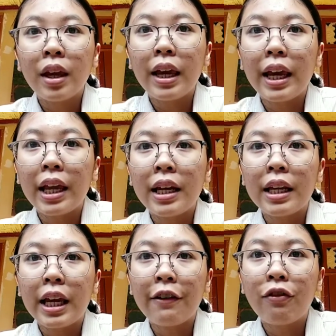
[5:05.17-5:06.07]
in
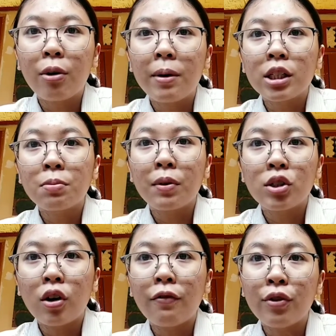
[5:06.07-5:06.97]
the informal
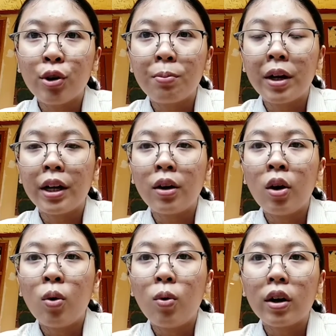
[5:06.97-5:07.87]
speech of urban
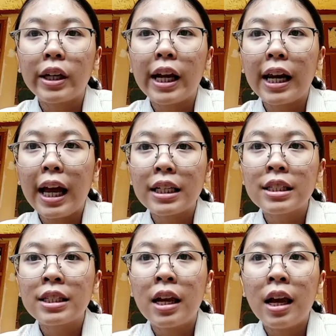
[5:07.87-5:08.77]
working
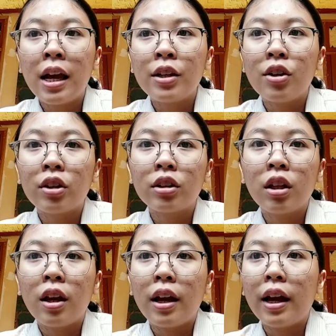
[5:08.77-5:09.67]
class youth,
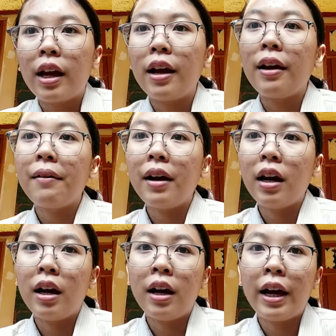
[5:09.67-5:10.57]

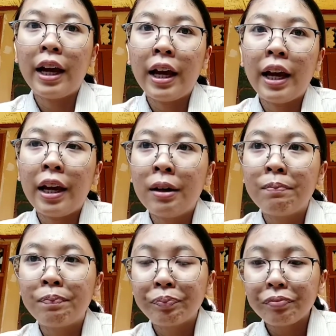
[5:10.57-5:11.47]
and
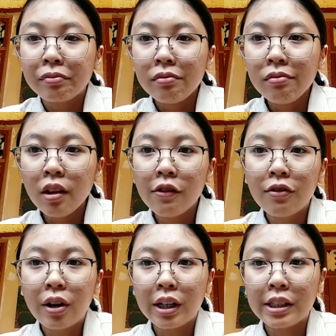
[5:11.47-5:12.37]

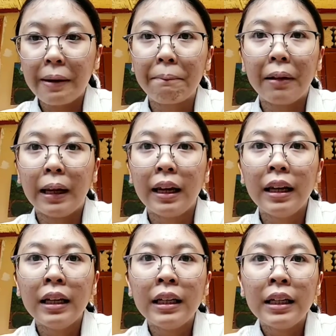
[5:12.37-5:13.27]
for
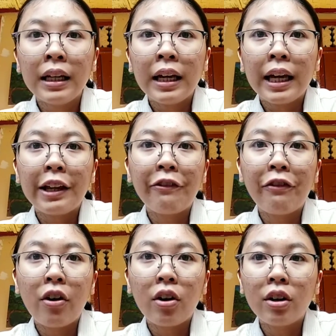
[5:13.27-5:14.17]
example, in
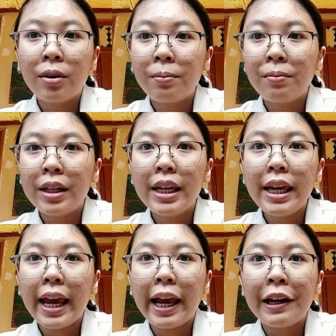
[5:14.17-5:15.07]
phoneme
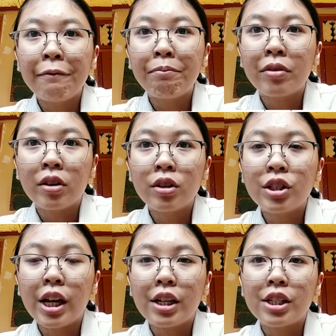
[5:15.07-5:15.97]
and
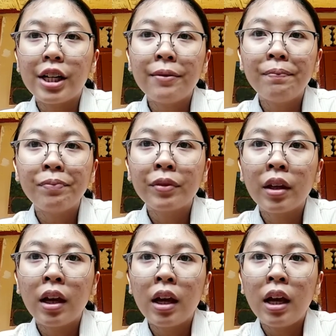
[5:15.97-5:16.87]
pronunciation,
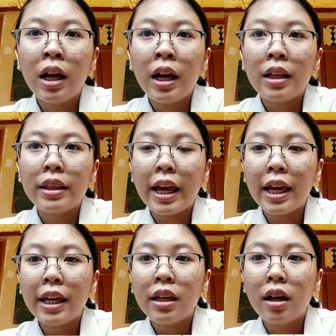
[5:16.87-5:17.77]

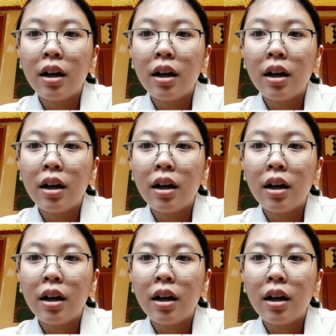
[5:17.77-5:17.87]
they